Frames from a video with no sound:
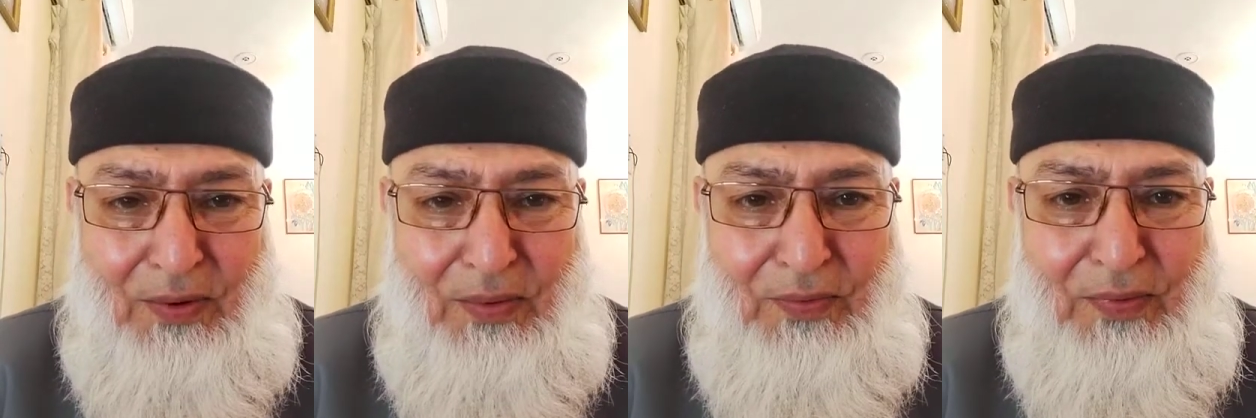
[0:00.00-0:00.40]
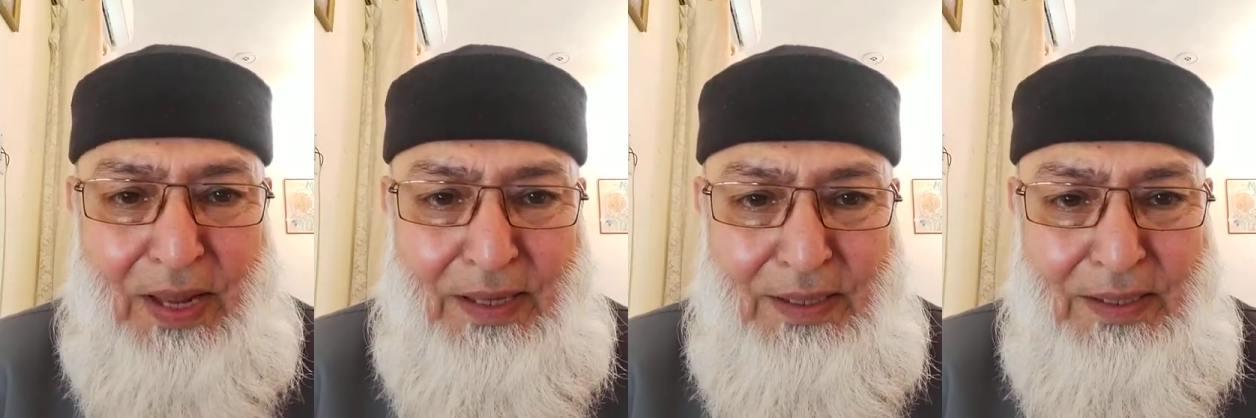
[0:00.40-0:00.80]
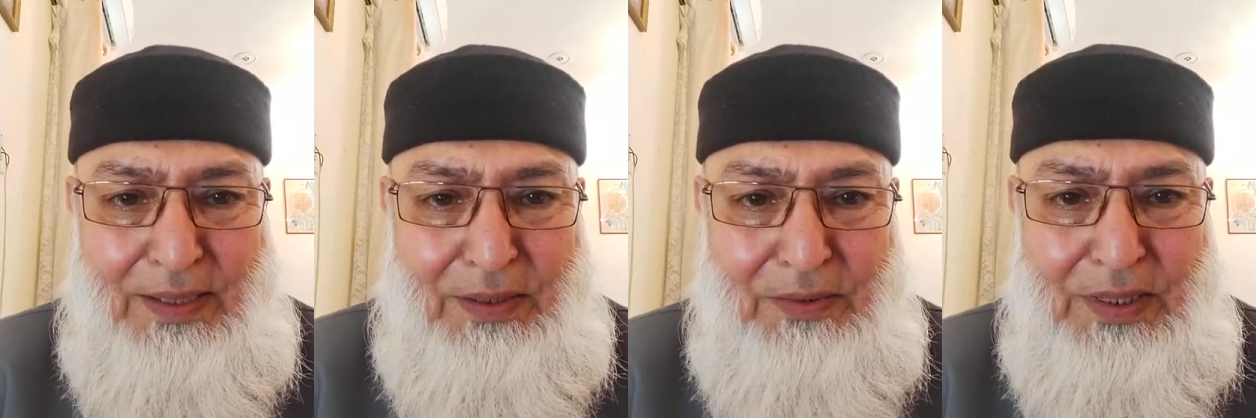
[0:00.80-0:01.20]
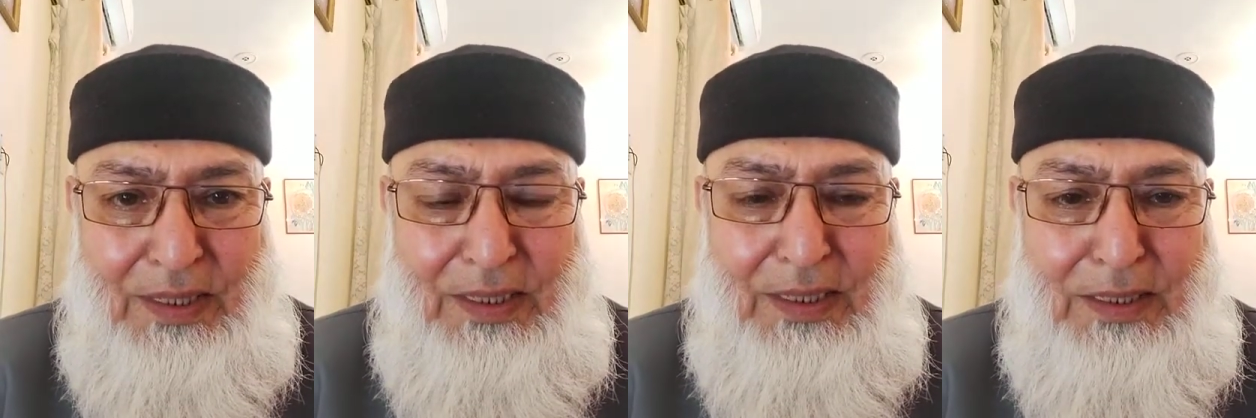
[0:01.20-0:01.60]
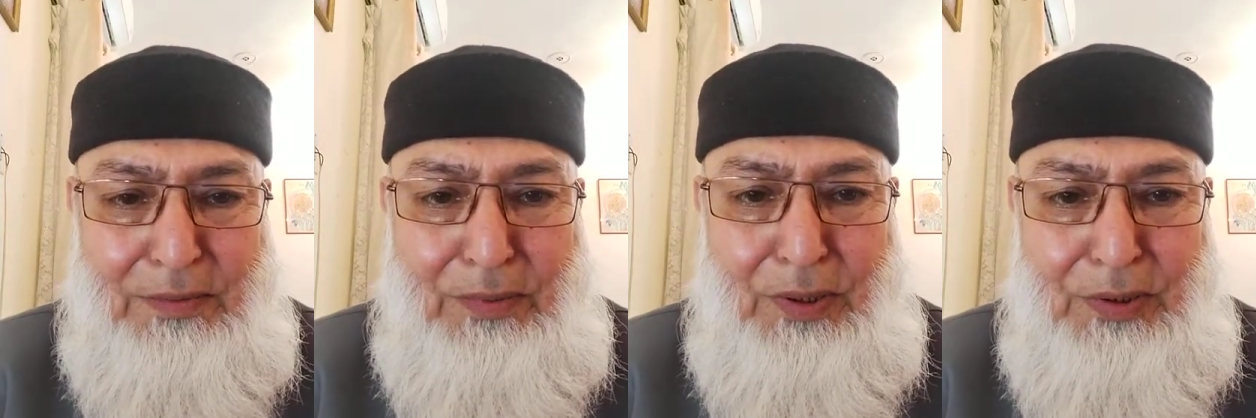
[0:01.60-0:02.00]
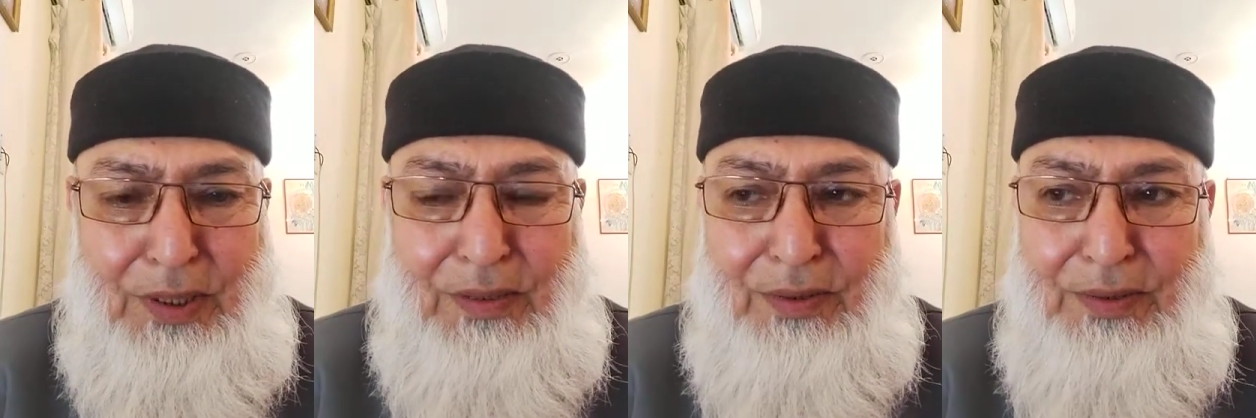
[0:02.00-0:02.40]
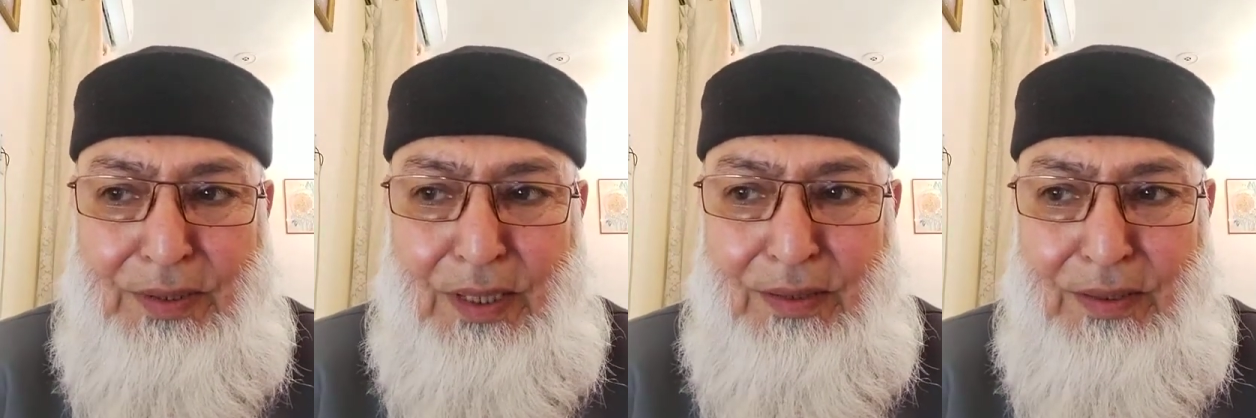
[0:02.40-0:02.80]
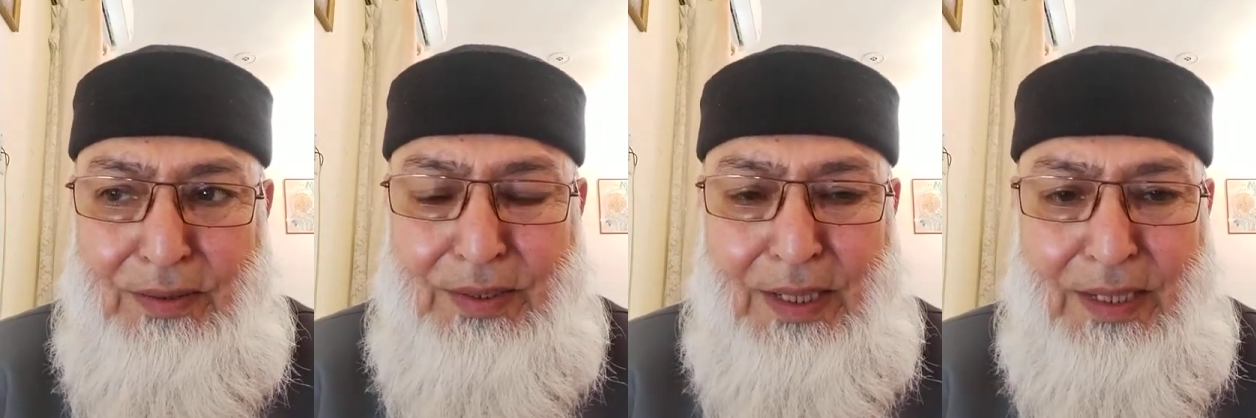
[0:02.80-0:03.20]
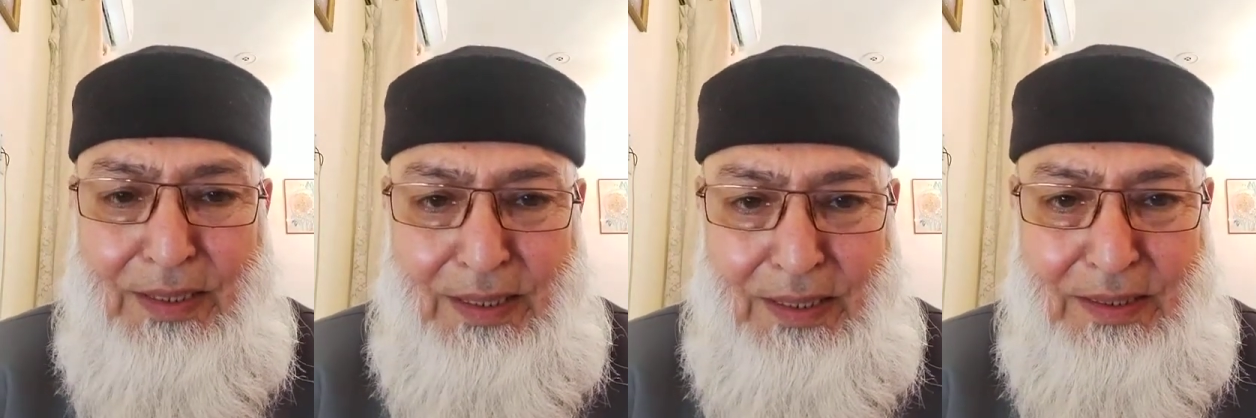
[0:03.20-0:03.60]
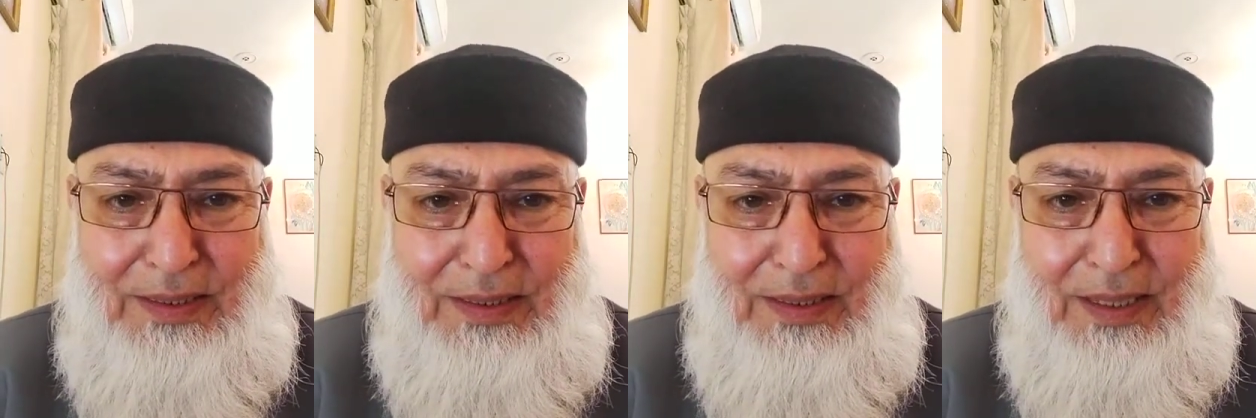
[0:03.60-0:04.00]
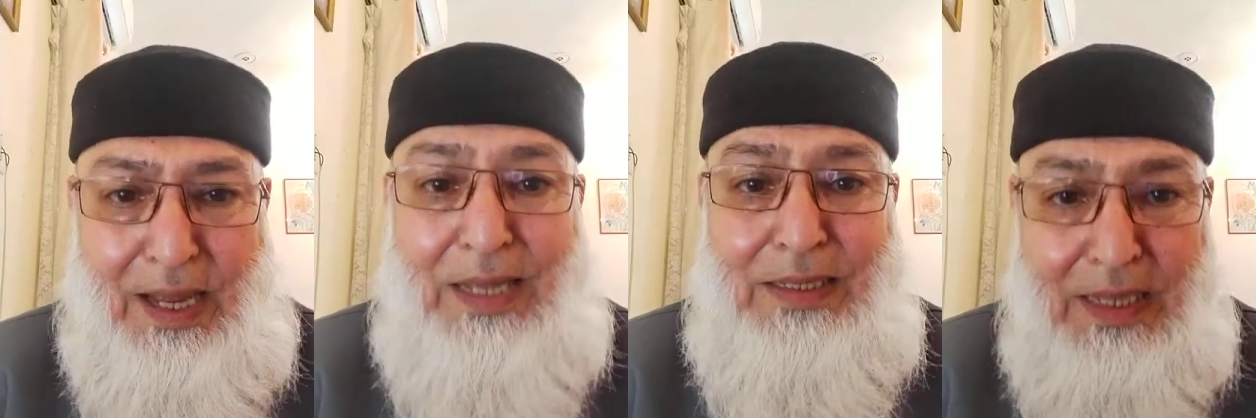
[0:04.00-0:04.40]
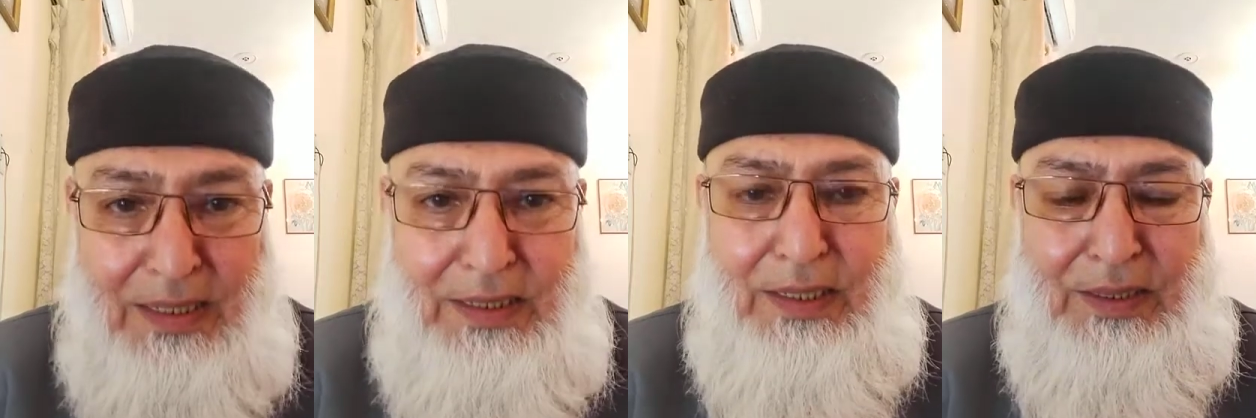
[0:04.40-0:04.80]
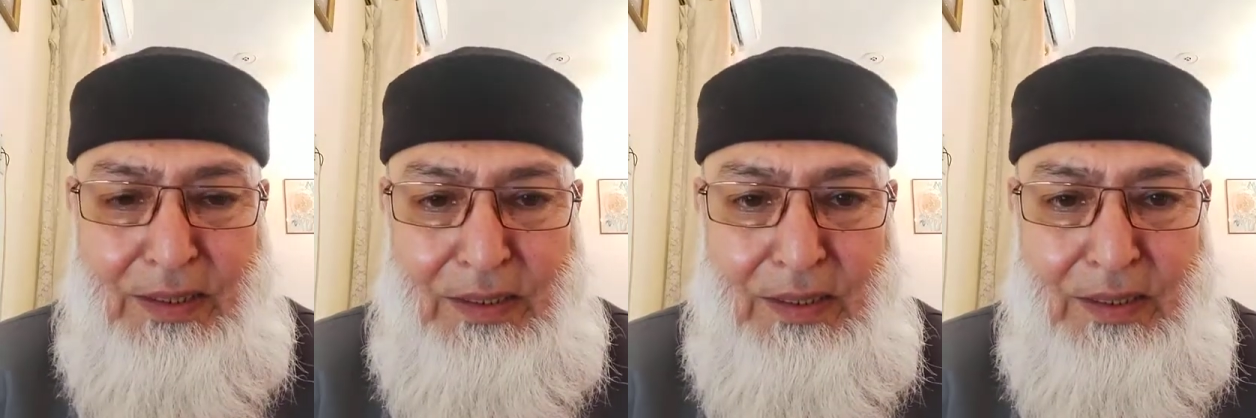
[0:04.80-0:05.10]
when you see this mutual consent is assented